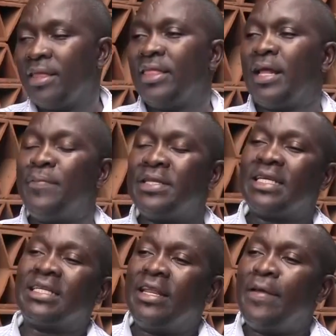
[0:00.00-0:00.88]
That means
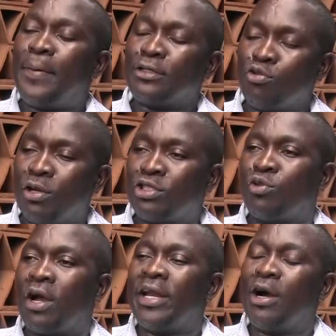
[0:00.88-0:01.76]
that any person wants
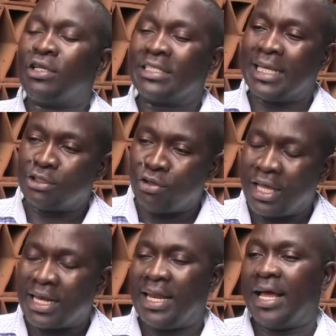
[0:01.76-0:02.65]
to carry out a search on
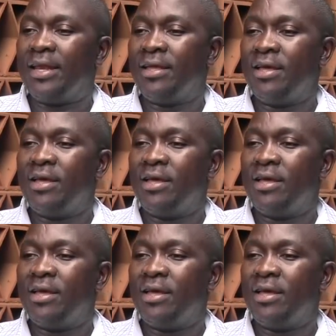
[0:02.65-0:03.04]
that land,